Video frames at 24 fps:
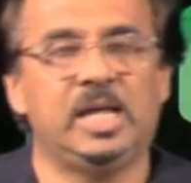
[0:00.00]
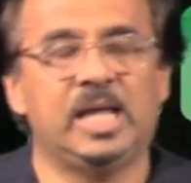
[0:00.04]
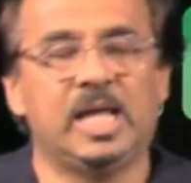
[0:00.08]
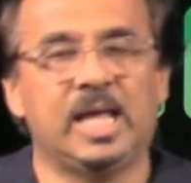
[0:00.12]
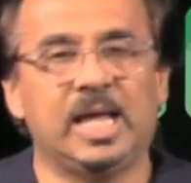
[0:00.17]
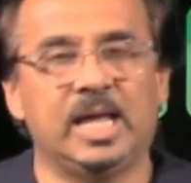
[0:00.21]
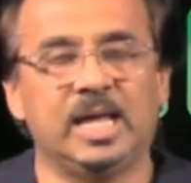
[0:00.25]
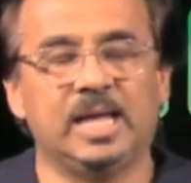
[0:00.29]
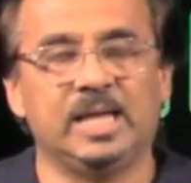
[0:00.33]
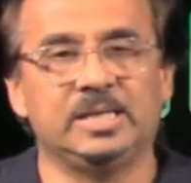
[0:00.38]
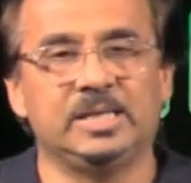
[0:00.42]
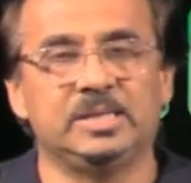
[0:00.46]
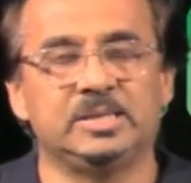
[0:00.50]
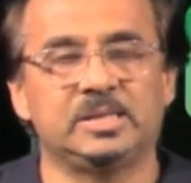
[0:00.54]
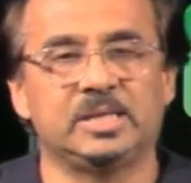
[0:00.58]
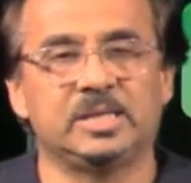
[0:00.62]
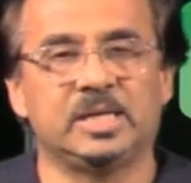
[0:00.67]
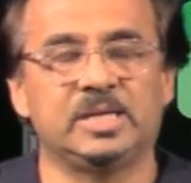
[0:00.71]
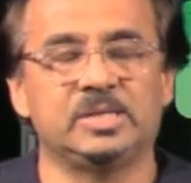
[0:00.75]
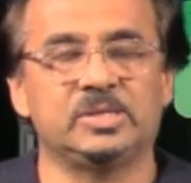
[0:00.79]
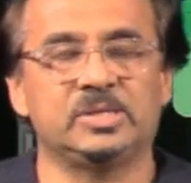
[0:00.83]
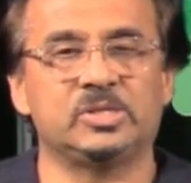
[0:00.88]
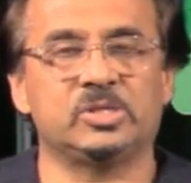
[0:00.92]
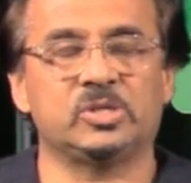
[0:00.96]
And
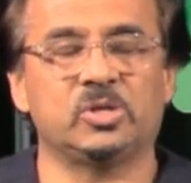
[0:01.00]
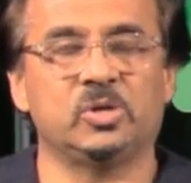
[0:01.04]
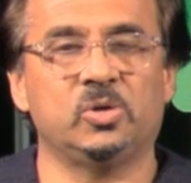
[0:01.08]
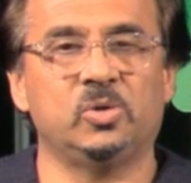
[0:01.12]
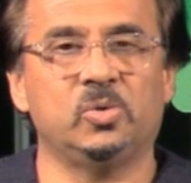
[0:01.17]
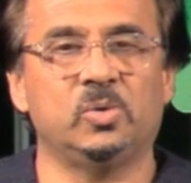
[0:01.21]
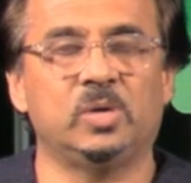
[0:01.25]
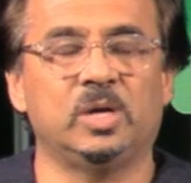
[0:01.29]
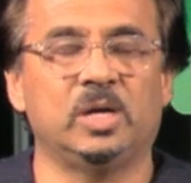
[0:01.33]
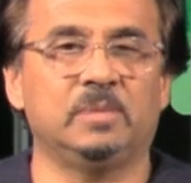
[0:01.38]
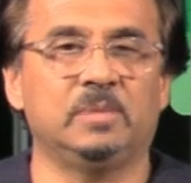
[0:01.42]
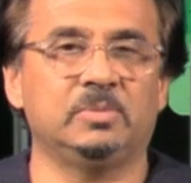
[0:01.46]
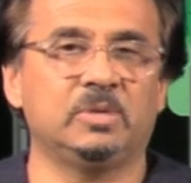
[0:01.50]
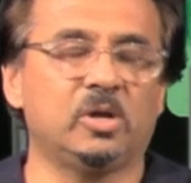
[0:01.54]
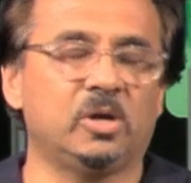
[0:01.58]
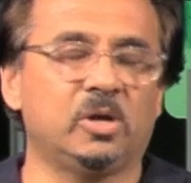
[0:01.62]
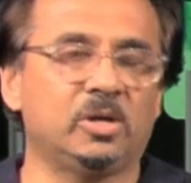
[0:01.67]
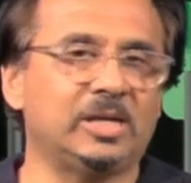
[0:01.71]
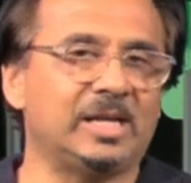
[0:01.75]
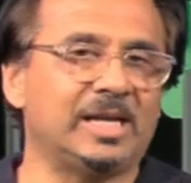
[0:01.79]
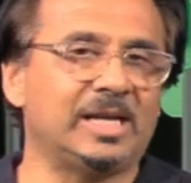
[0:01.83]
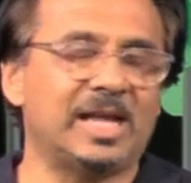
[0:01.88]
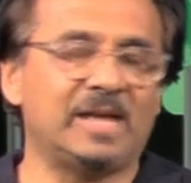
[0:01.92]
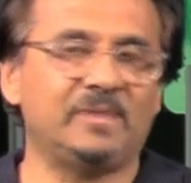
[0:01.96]
so
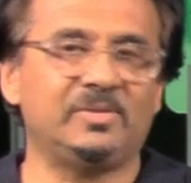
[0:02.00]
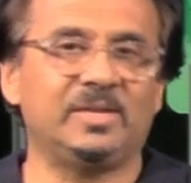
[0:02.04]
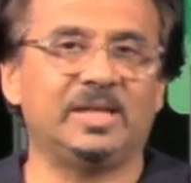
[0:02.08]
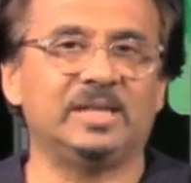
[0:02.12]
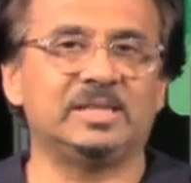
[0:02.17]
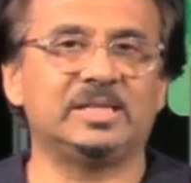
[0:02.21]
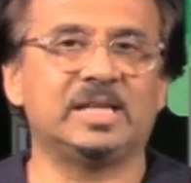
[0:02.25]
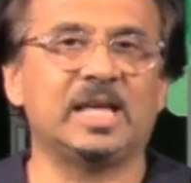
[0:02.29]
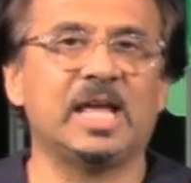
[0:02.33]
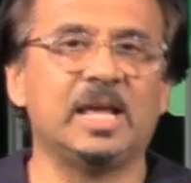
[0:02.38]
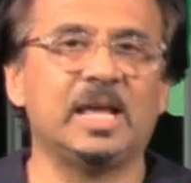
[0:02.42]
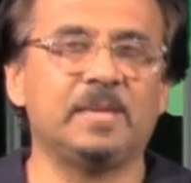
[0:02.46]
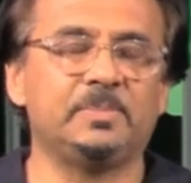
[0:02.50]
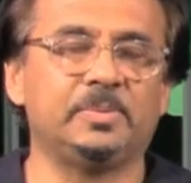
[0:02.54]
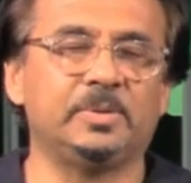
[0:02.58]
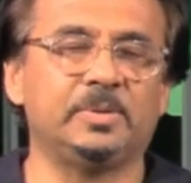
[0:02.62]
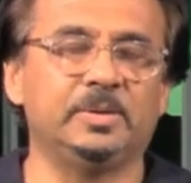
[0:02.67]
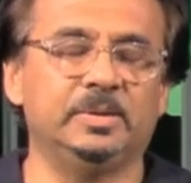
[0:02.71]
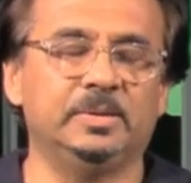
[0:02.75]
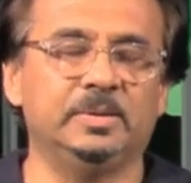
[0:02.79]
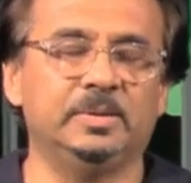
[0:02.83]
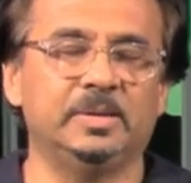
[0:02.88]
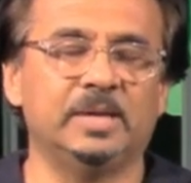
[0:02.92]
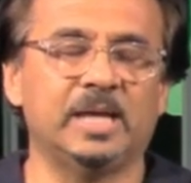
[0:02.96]
God allowed that to
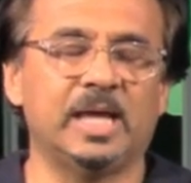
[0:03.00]
happen.